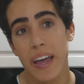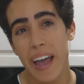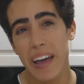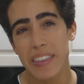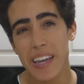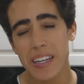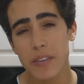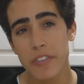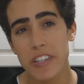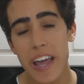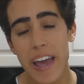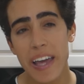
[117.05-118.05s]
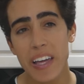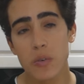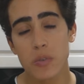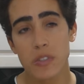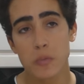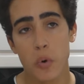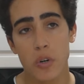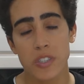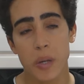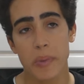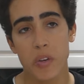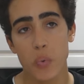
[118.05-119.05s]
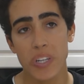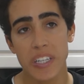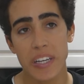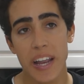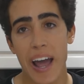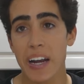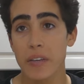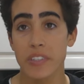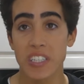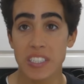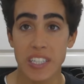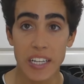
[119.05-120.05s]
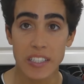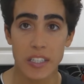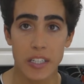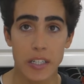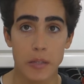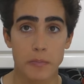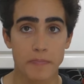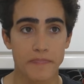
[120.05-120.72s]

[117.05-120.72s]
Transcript: At the end of the day, it was more something we did out of necessity